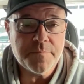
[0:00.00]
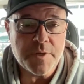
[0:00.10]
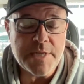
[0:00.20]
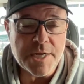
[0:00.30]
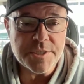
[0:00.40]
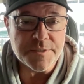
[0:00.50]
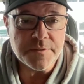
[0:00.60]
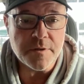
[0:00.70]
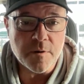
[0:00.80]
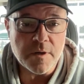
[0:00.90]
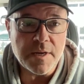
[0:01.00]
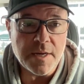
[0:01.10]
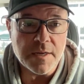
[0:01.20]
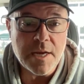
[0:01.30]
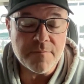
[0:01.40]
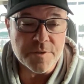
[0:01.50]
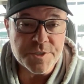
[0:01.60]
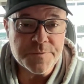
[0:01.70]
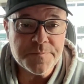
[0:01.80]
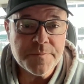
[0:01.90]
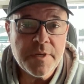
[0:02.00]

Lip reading: protection or coverage.